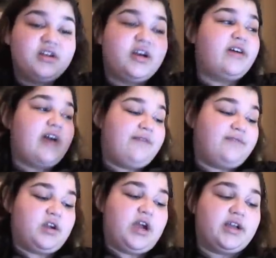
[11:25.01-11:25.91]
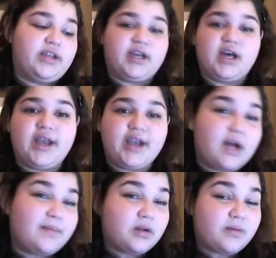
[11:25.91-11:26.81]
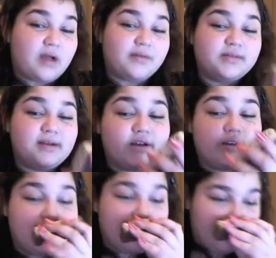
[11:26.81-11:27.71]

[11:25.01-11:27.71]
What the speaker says: put after I like cut it up, it'll probably smell good.